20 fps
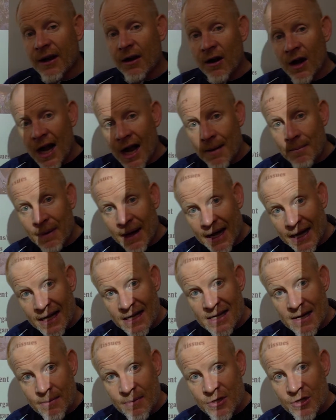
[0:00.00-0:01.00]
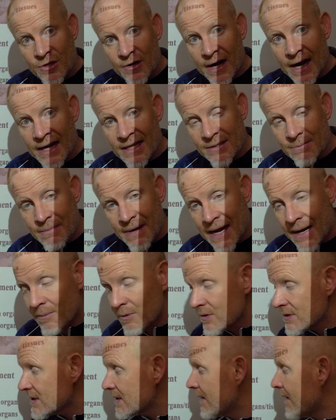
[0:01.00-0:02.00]
our high body temperature as
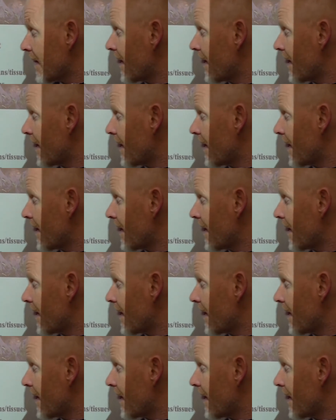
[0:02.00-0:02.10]
mammals,